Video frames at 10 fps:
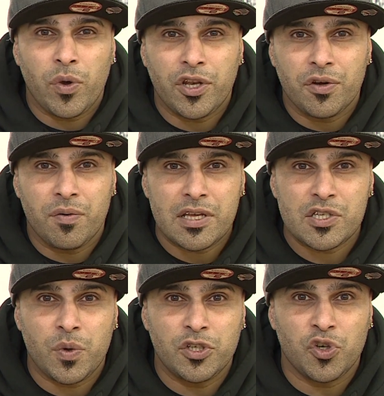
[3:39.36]
we do at
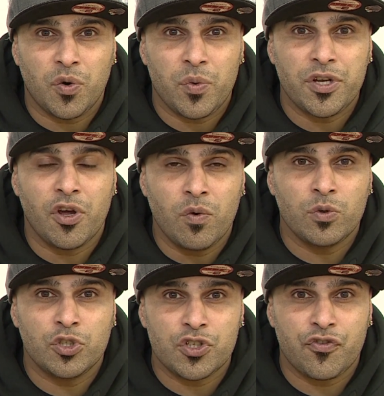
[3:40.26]
Switch Up, we
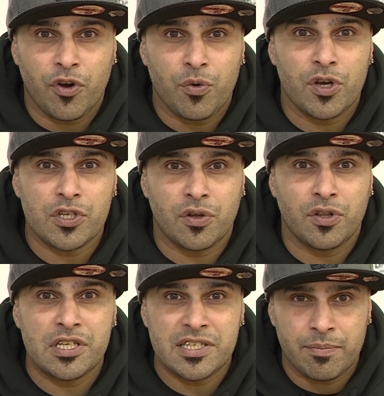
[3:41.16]
don't just focus on
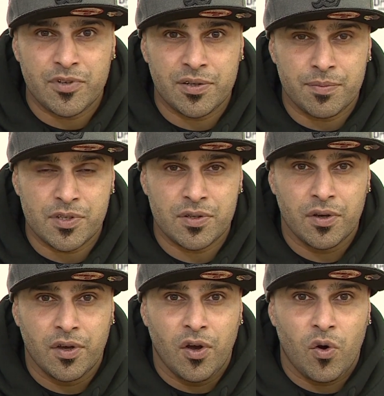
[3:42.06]
the symptoms.
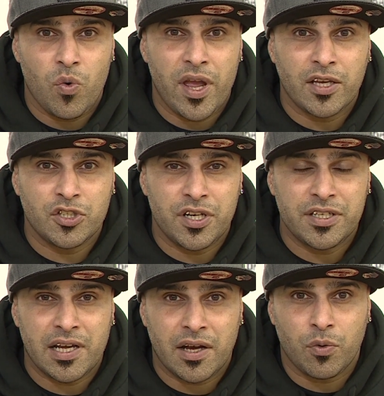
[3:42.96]
We actually
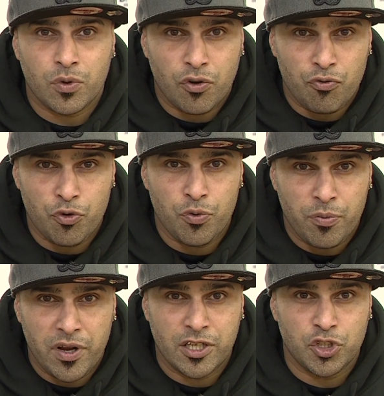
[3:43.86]
tackle the root
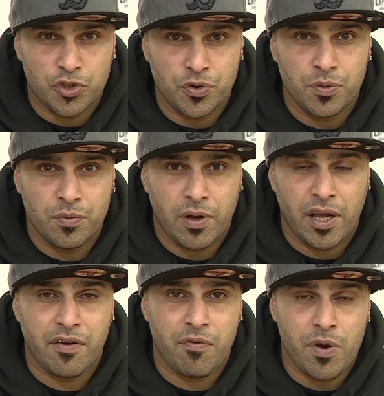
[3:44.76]
issue.
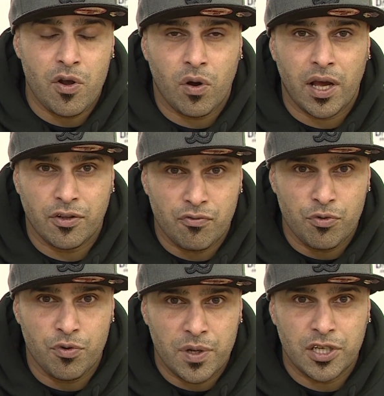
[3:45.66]
And if we look at the
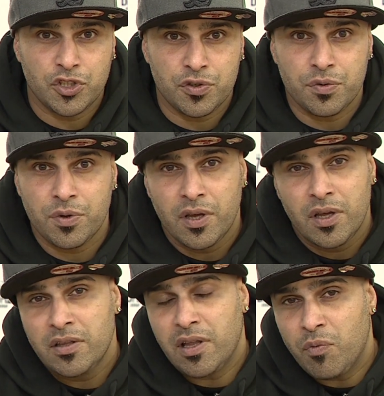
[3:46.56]
root issue,
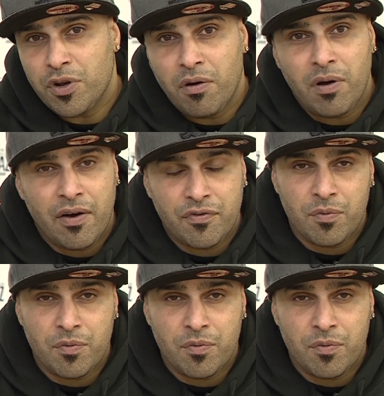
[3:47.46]
then we don't have to